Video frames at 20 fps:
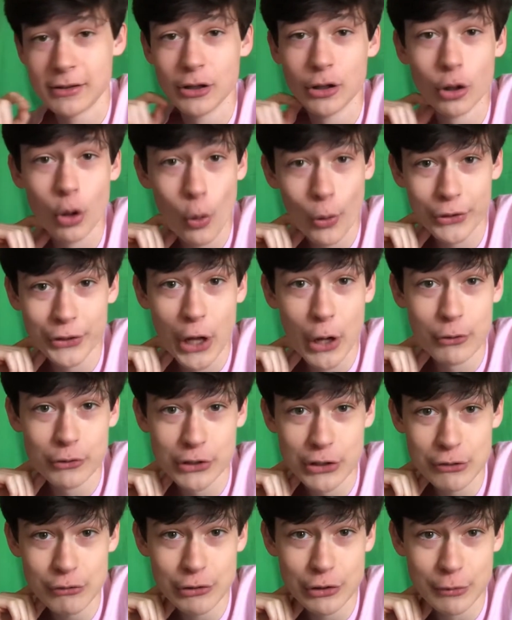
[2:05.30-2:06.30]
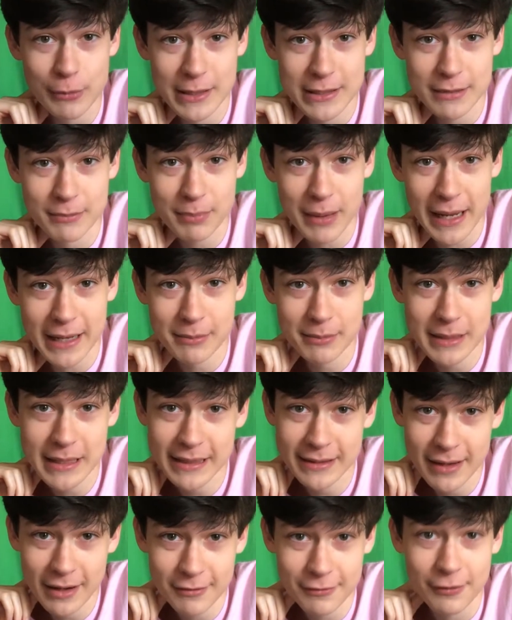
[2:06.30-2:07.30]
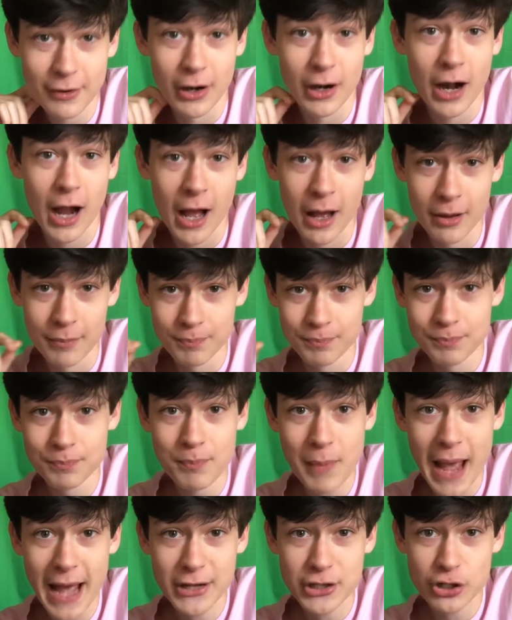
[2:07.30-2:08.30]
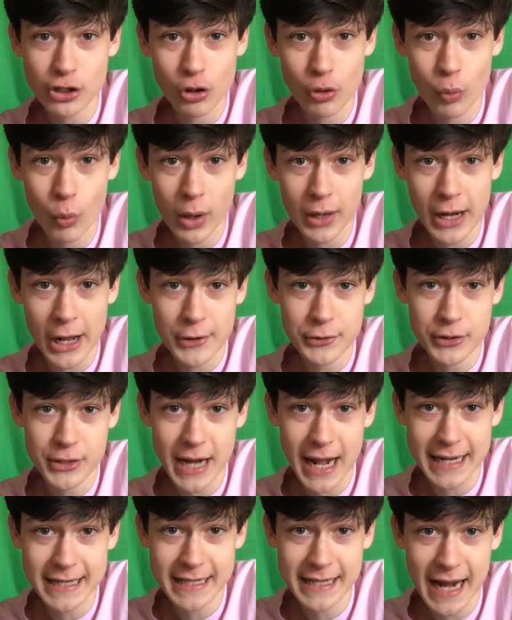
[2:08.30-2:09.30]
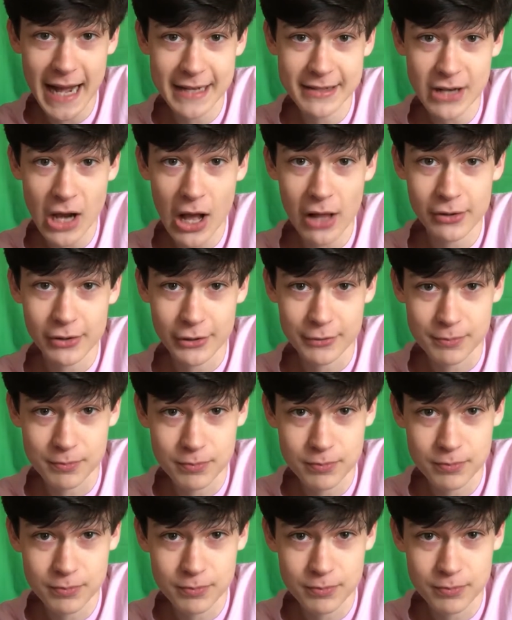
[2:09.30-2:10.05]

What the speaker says: Lord knows YouTube isn't paying me enough for a magical $199